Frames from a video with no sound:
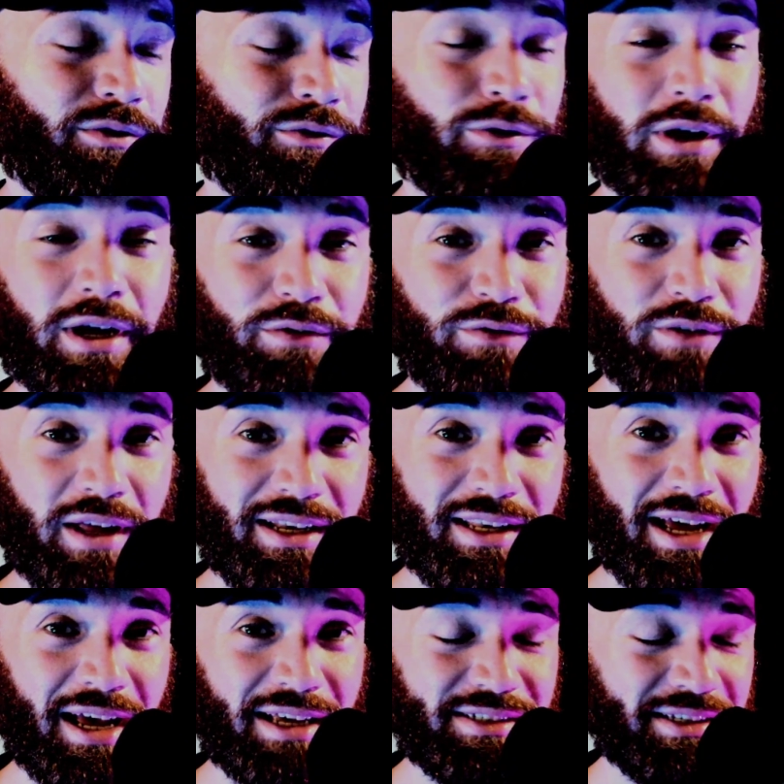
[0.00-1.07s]
freaking
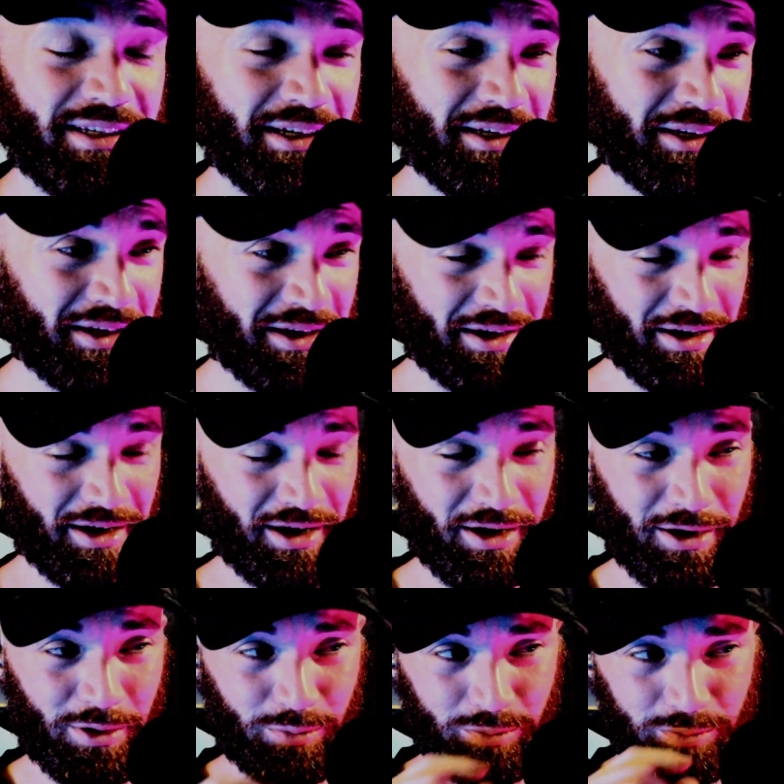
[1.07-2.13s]
fantastic.
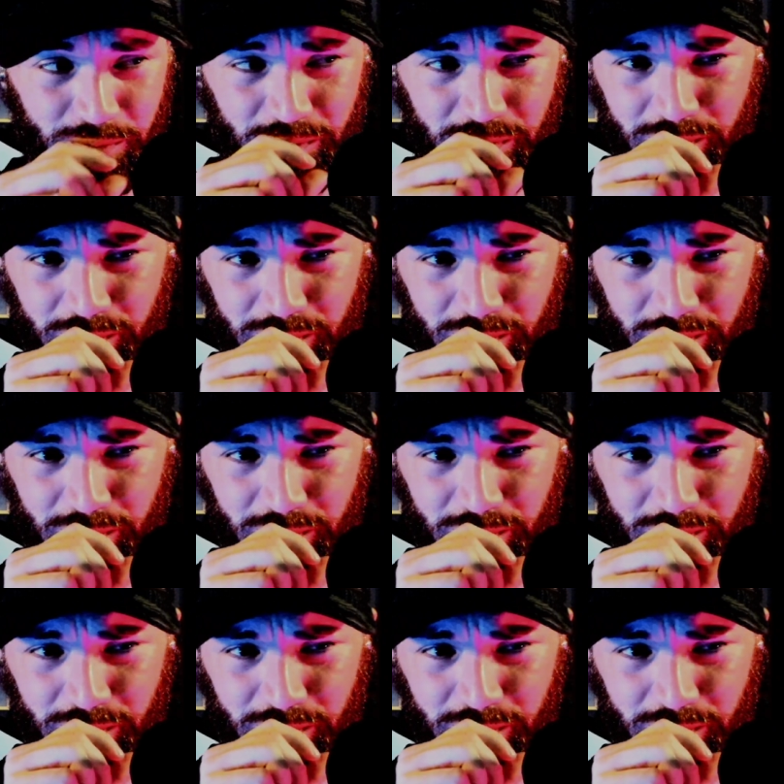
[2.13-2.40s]
But